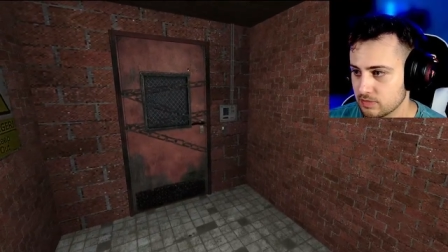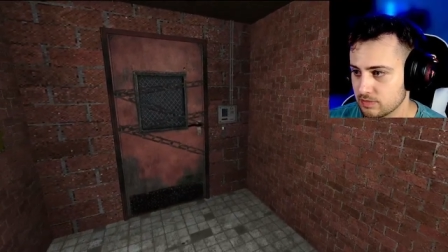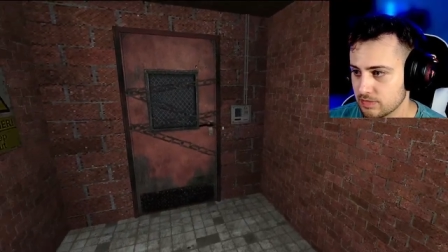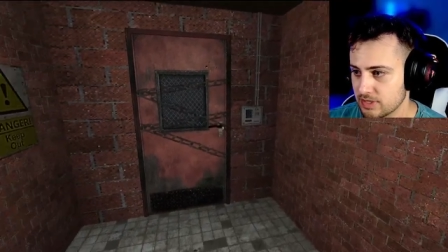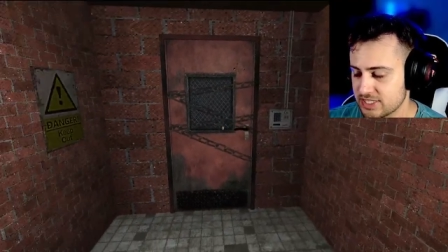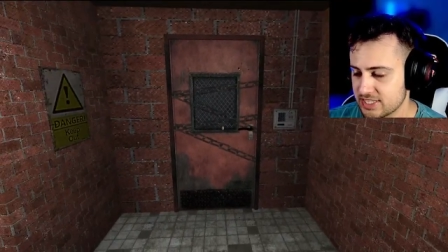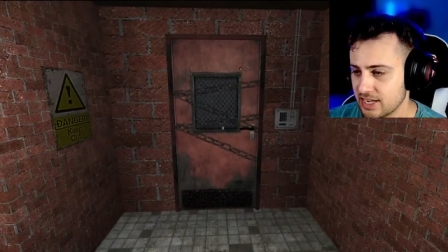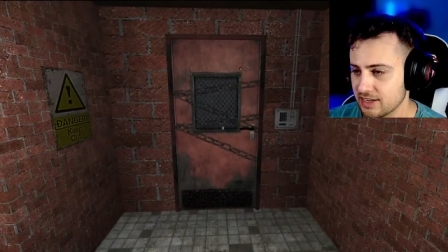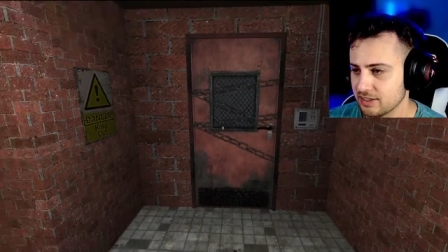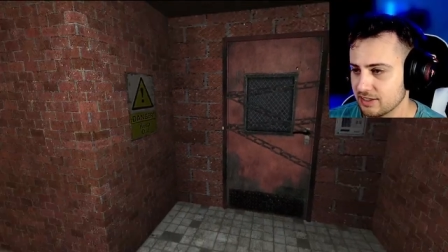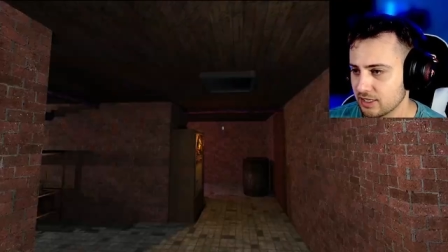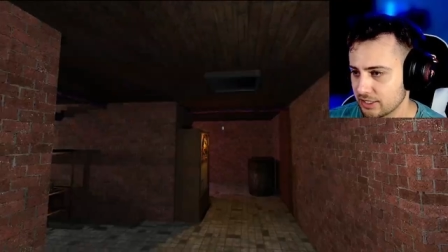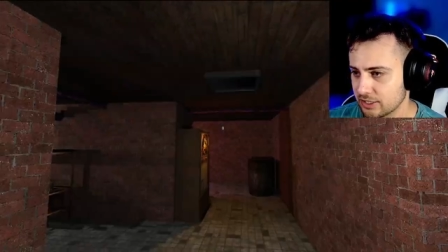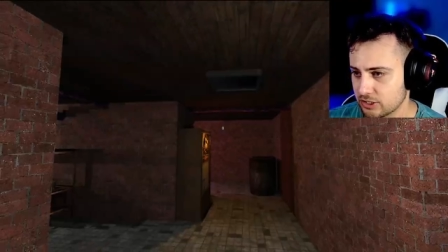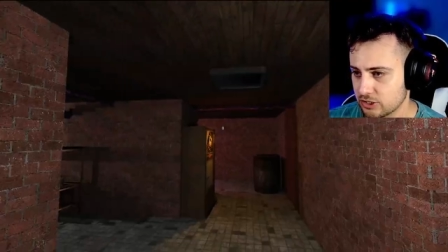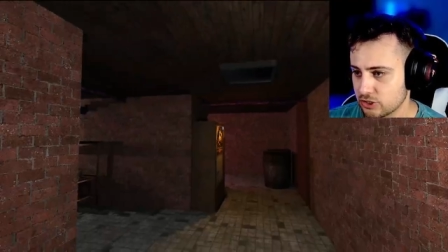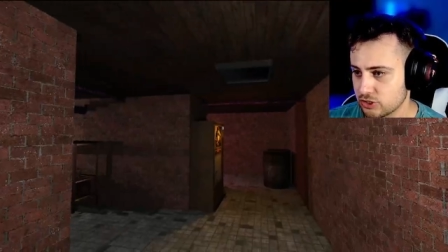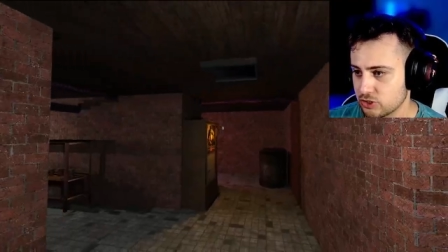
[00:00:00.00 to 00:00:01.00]
It sounded like
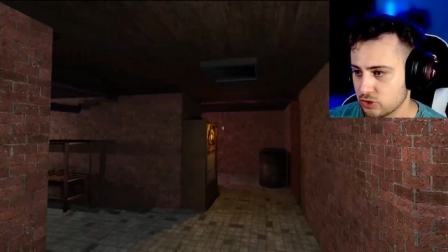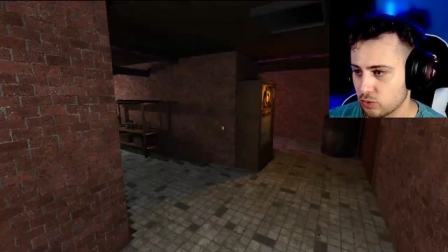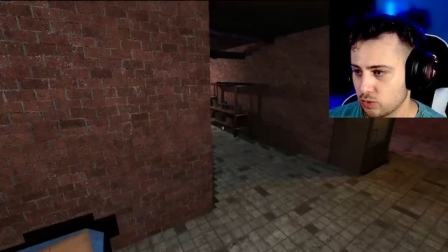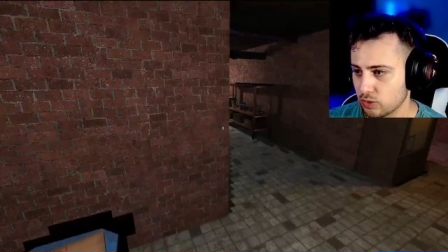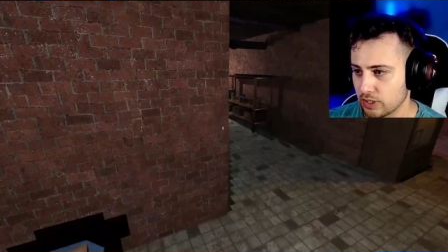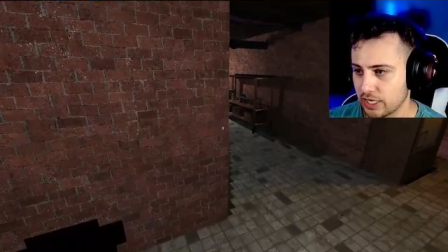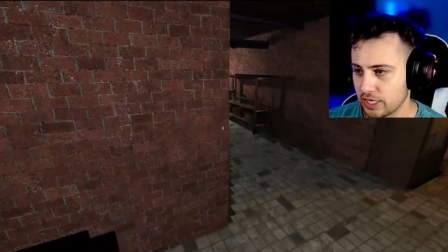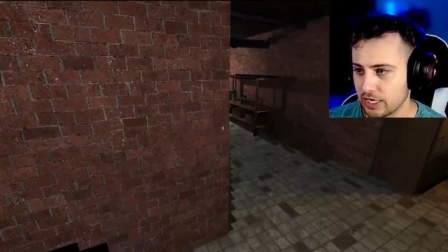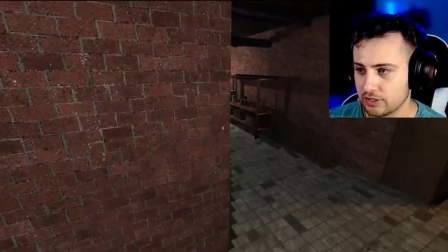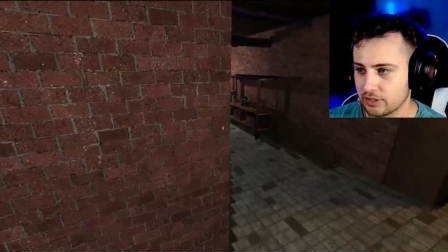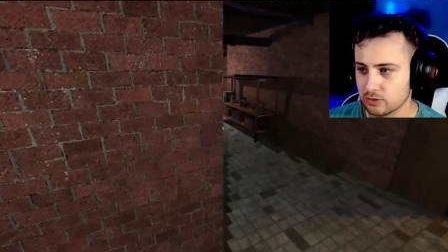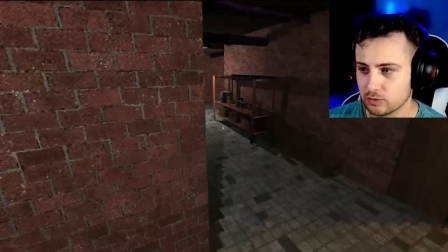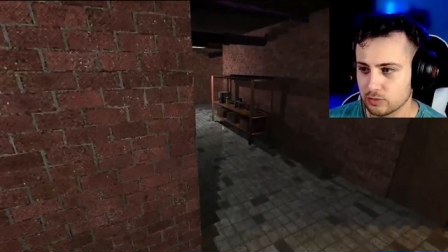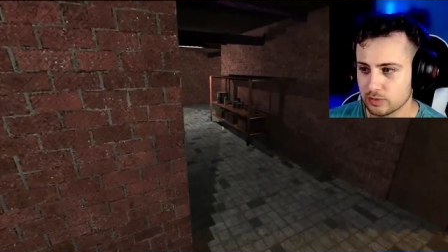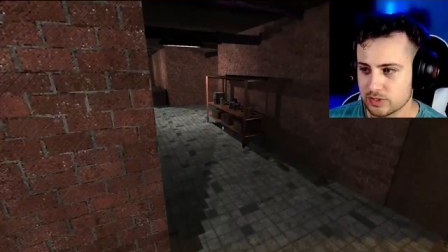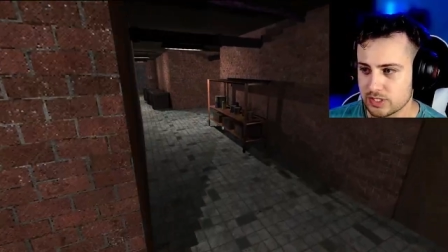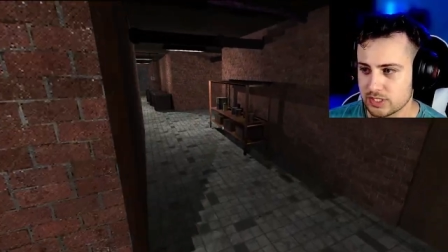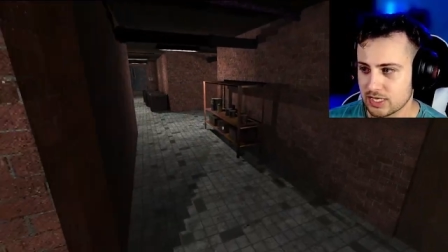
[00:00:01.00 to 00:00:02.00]
a door handle
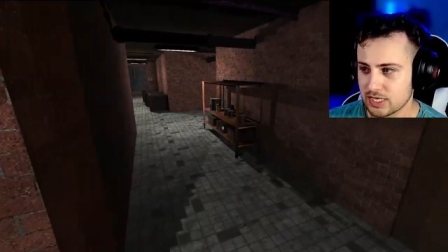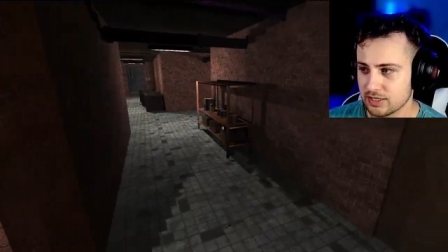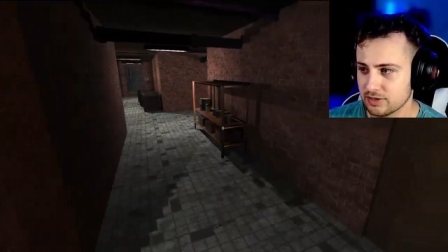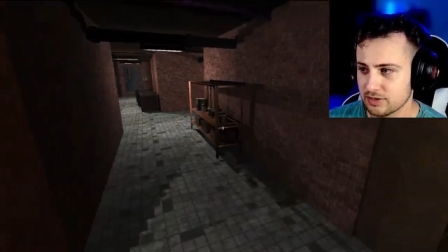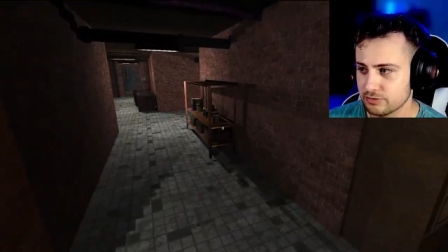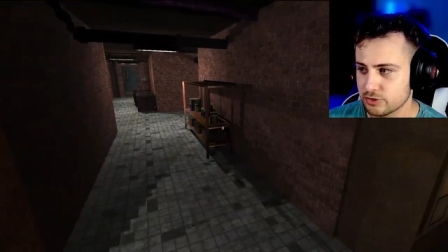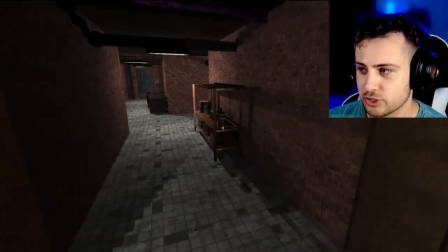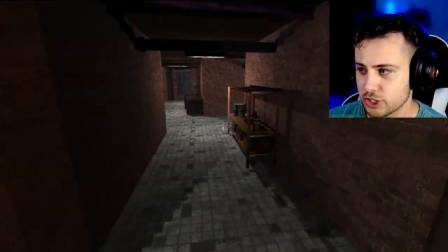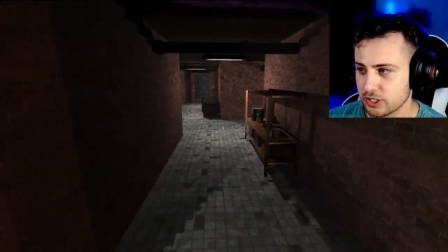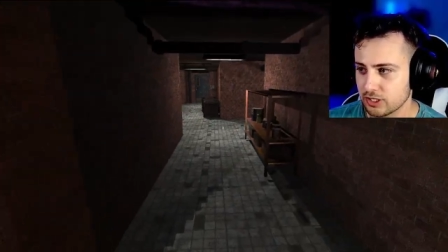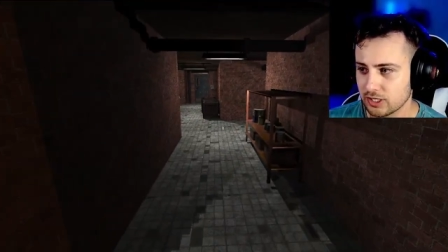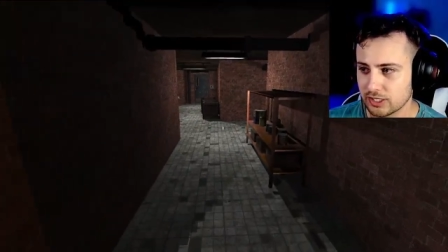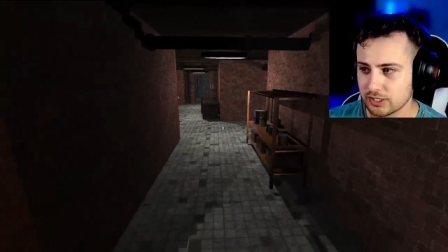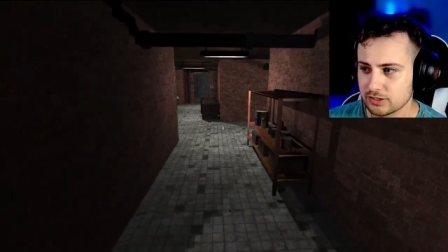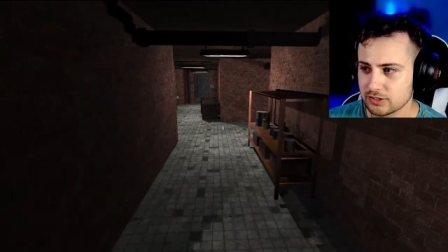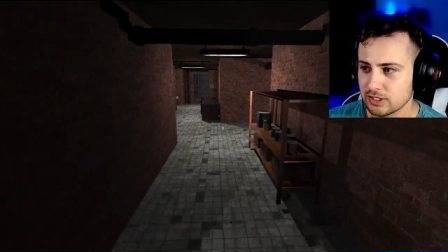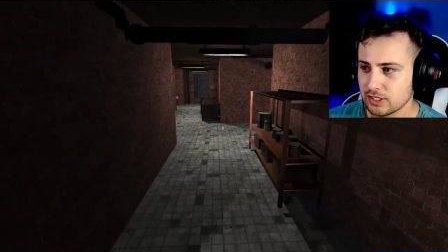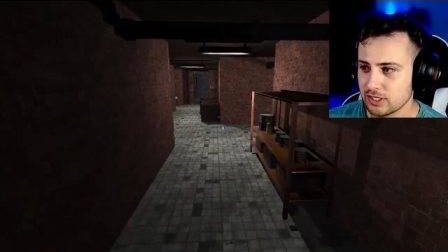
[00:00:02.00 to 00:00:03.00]
was kind of jiggling,